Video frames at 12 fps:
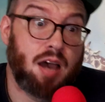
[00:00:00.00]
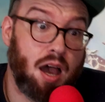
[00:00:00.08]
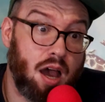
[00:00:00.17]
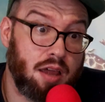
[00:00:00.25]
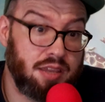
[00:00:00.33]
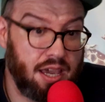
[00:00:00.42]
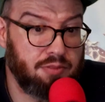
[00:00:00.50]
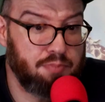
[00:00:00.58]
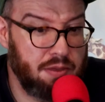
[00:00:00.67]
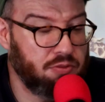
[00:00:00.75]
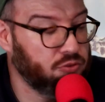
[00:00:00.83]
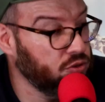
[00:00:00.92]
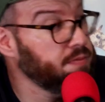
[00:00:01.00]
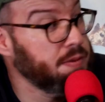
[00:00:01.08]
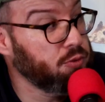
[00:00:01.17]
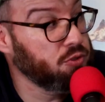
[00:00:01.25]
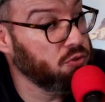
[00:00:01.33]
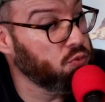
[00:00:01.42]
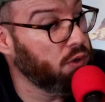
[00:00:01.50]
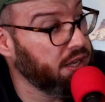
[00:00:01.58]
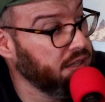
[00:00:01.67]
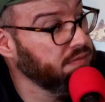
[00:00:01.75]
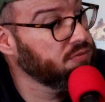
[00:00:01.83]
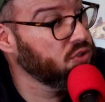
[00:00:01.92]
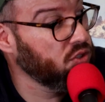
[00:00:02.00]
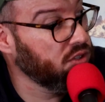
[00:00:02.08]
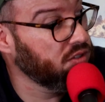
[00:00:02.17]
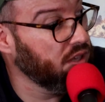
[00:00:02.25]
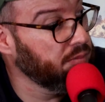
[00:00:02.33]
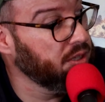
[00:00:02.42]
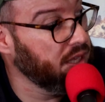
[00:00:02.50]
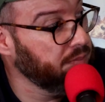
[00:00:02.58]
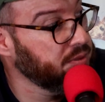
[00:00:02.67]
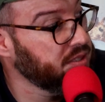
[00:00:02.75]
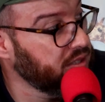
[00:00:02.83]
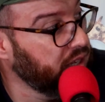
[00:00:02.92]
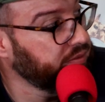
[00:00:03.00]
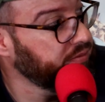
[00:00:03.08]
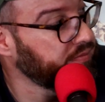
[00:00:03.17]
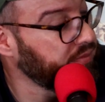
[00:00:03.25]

Yeah, 3 people do 20, so you can double up and stuff.